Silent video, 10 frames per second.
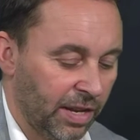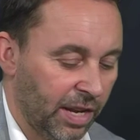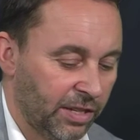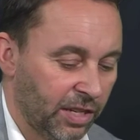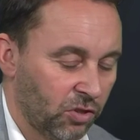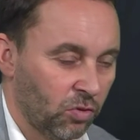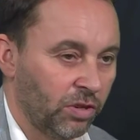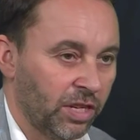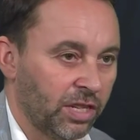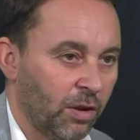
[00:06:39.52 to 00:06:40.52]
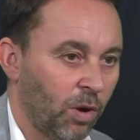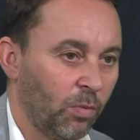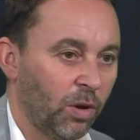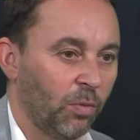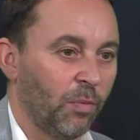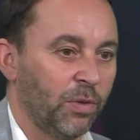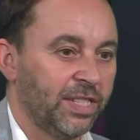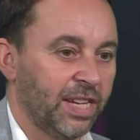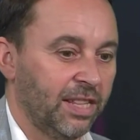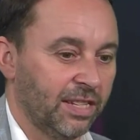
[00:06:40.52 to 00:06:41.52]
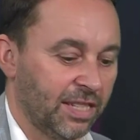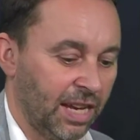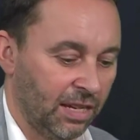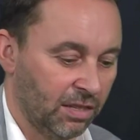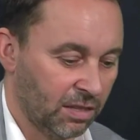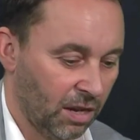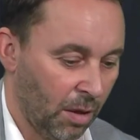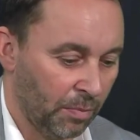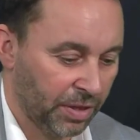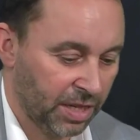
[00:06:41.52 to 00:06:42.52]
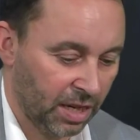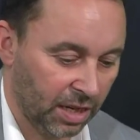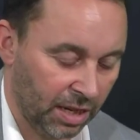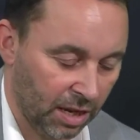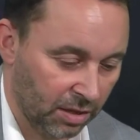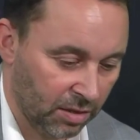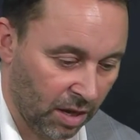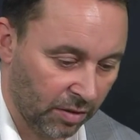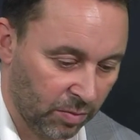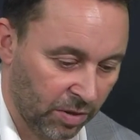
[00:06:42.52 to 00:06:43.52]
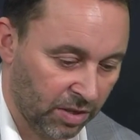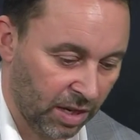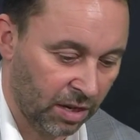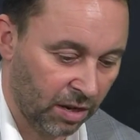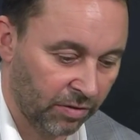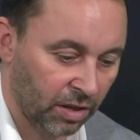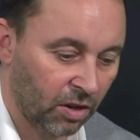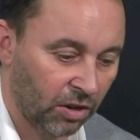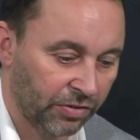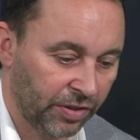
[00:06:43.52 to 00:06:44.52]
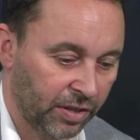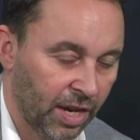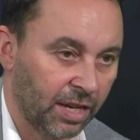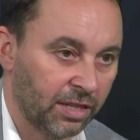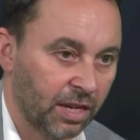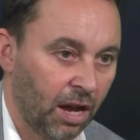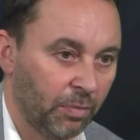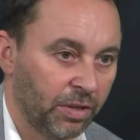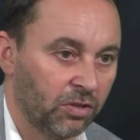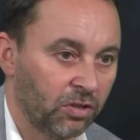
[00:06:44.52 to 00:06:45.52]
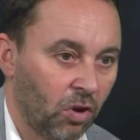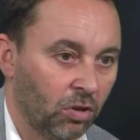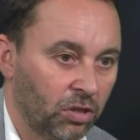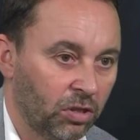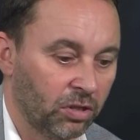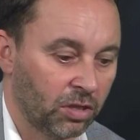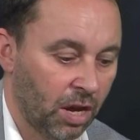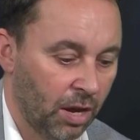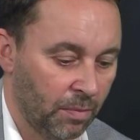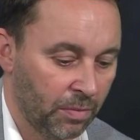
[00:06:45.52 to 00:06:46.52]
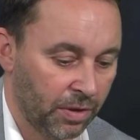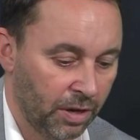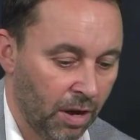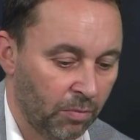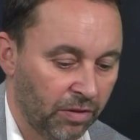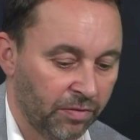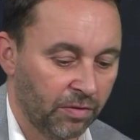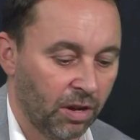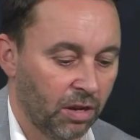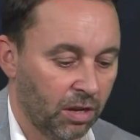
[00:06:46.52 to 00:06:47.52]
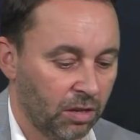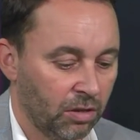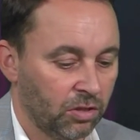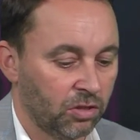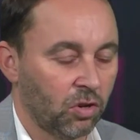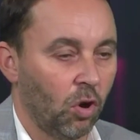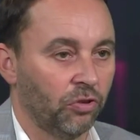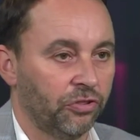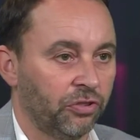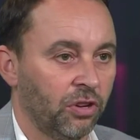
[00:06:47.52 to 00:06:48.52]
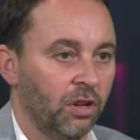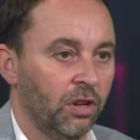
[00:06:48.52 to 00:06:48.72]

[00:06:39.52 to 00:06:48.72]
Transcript: it's extraordinary, isn't it? When we, when we see the scenes, um, particularly as, as we've seen over the last few days up in Scotland, um, the number of uh, Scots